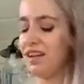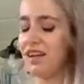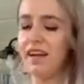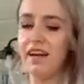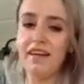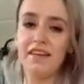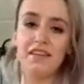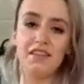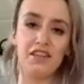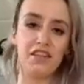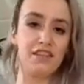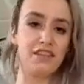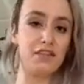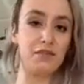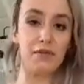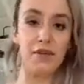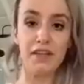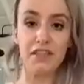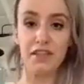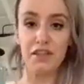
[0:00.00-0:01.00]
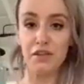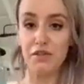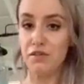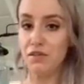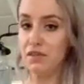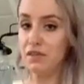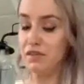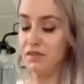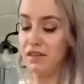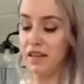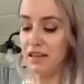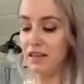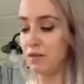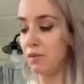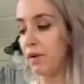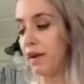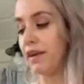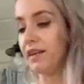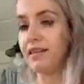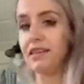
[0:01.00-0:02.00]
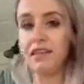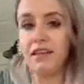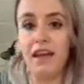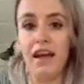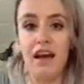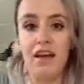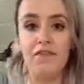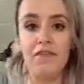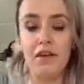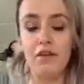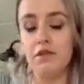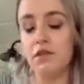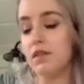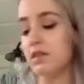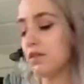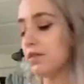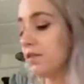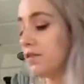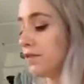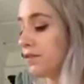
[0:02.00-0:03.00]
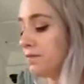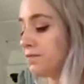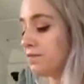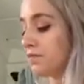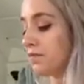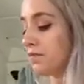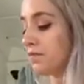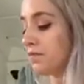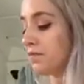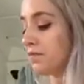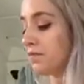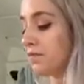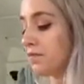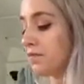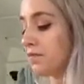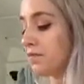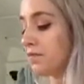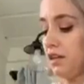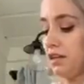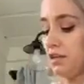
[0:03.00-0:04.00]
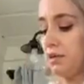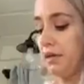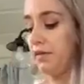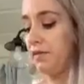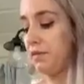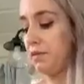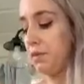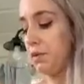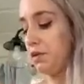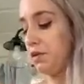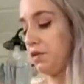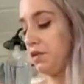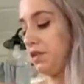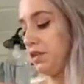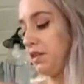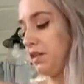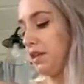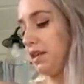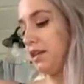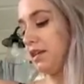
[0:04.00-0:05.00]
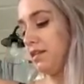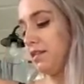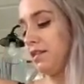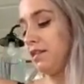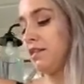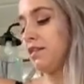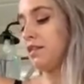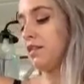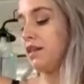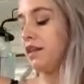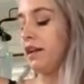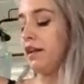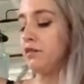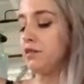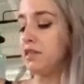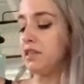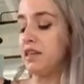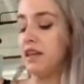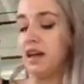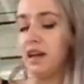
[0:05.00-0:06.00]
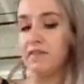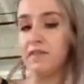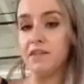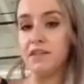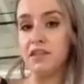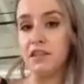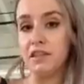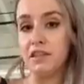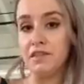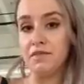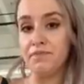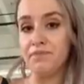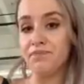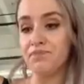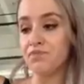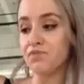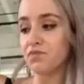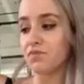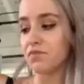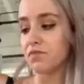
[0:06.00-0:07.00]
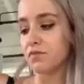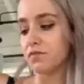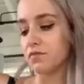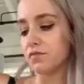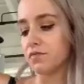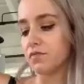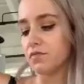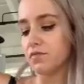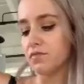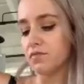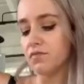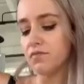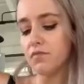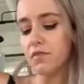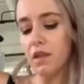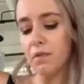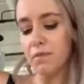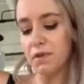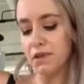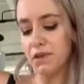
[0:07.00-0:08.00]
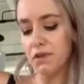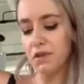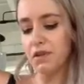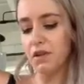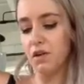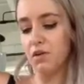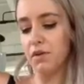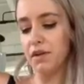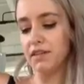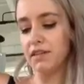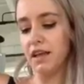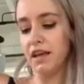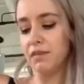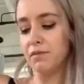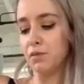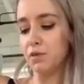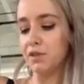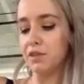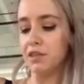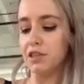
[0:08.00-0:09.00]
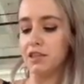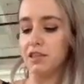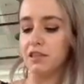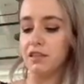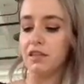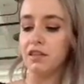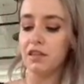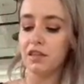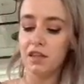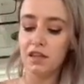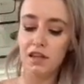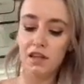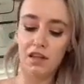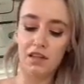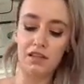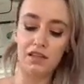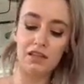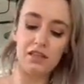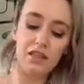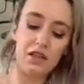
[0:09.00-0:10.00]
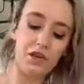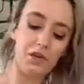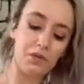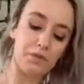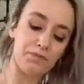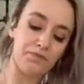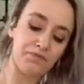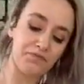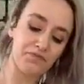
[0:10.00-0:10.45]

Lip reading: I'd adjust the ratios, and that's why I did a 1/2 ounce of sweet vermouth and then 1.5 ounces of gin. But you can always add more gin. So